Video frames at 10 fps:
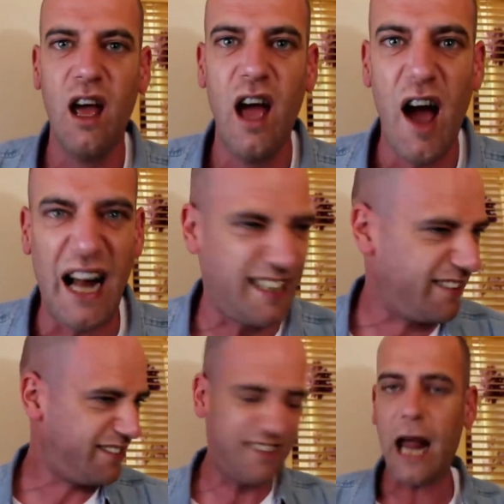I had to
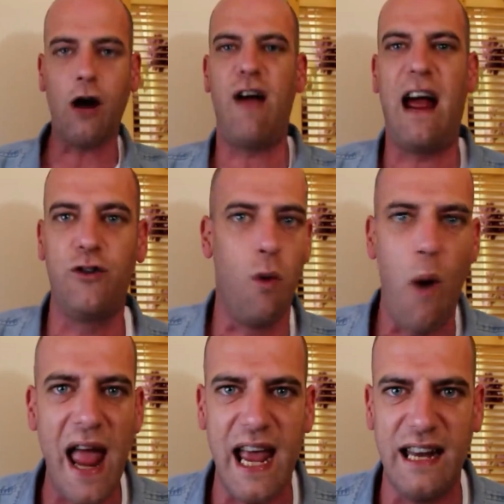sit around and
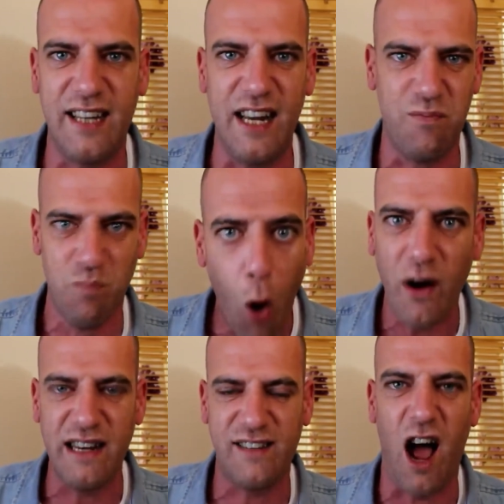wait until it's
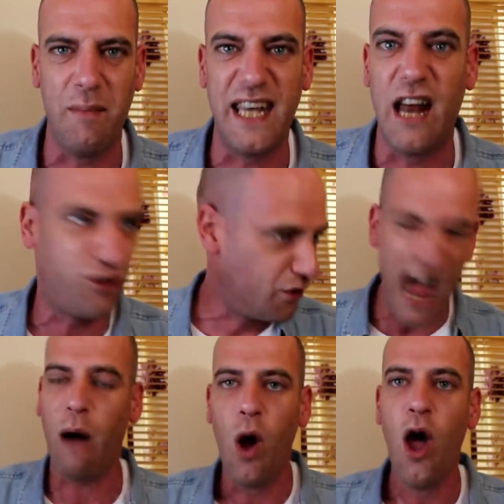morning time again, so
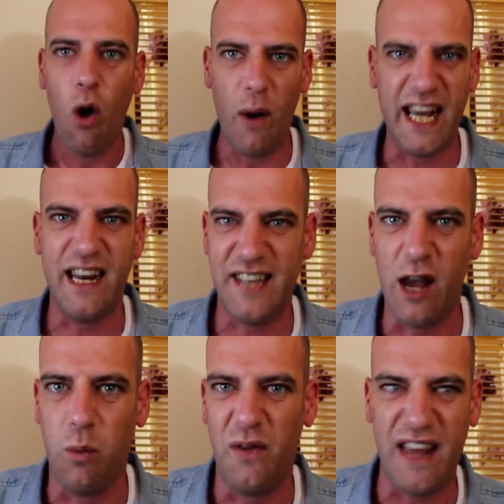now we're going to
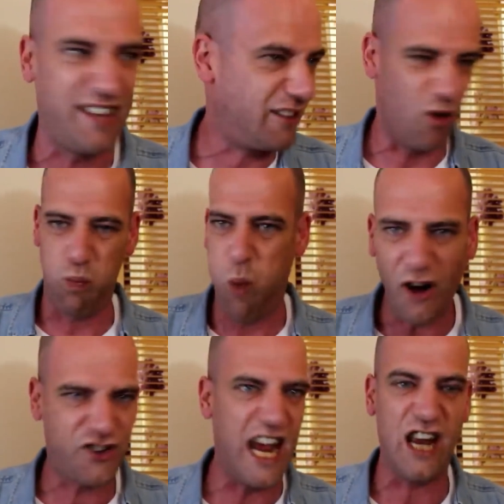deal with this. I had to
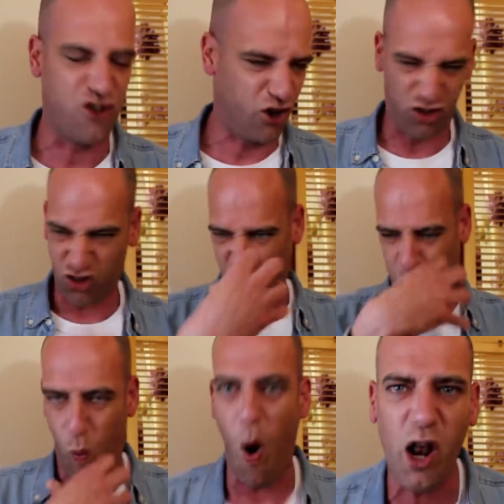watch it and just
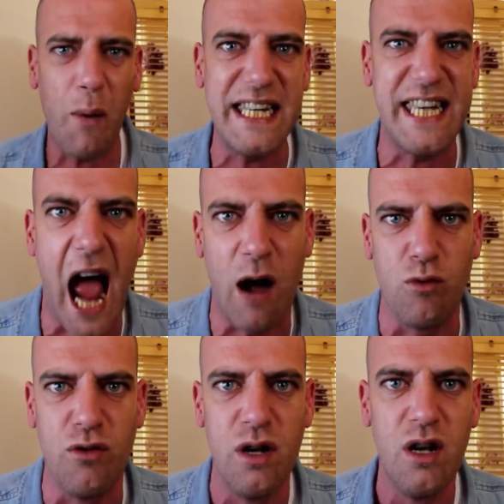swallow it
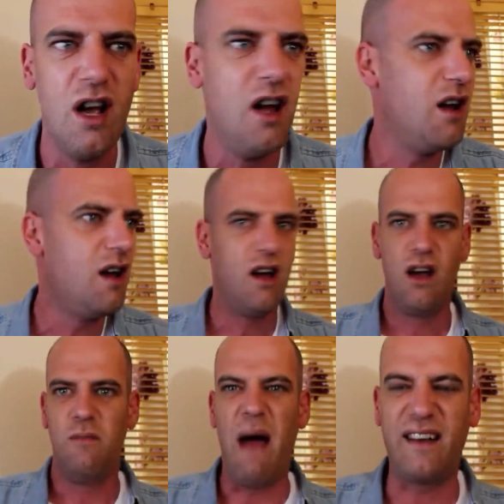down.
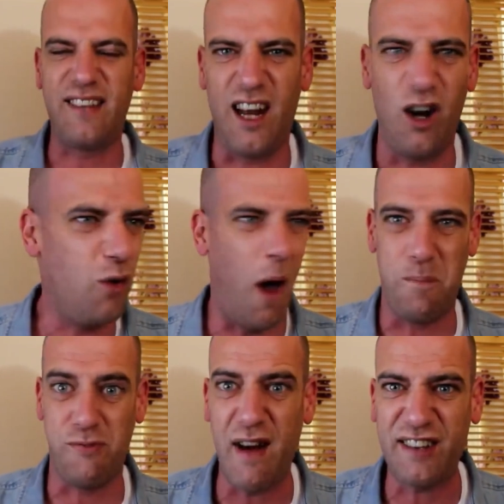Man said I look like
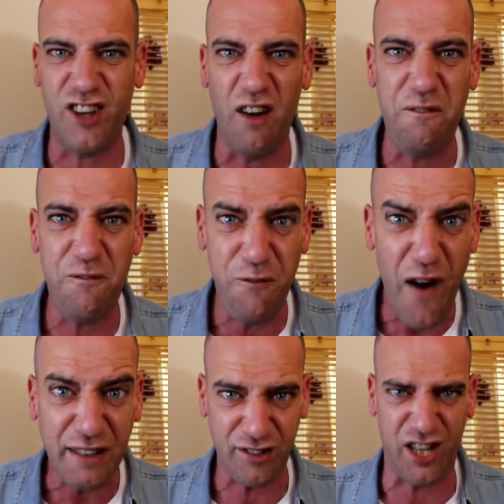Bristol
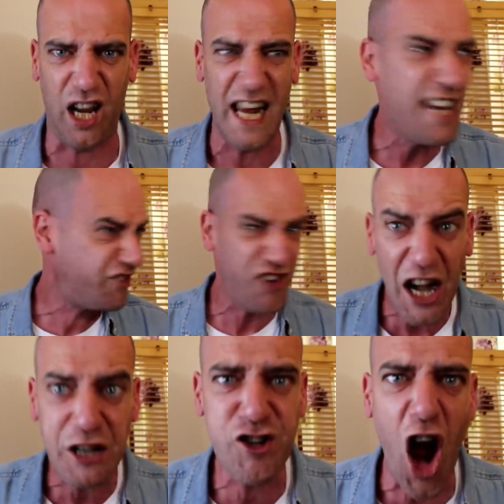Fritzl, he's
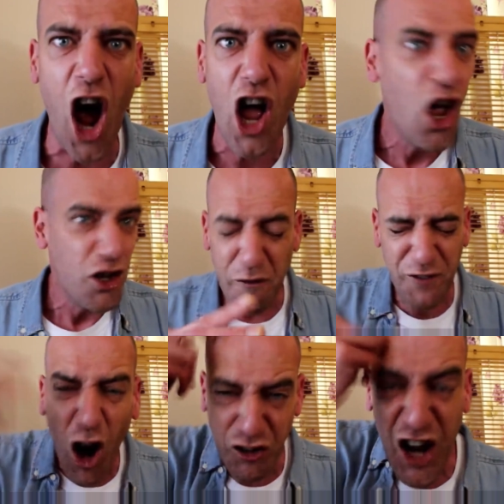ginger! You've
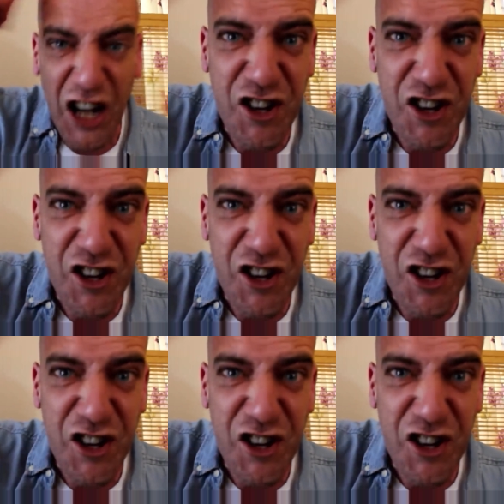got ginger